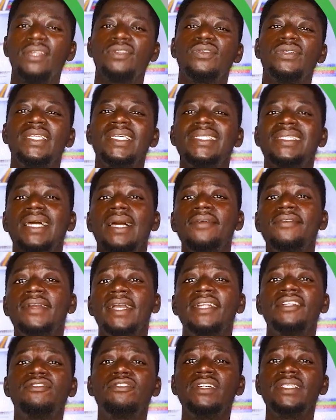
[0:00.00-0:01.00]
So this is how you
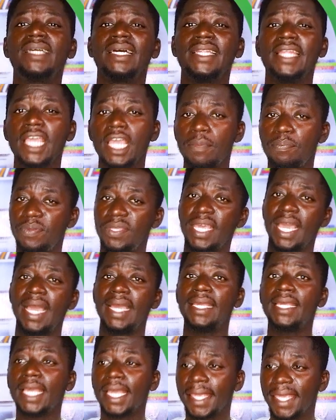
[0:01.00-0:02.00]
can create an A P
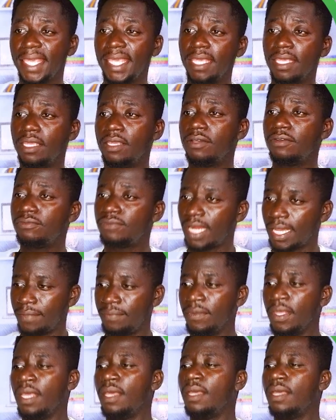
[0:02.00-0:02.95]
I key, right?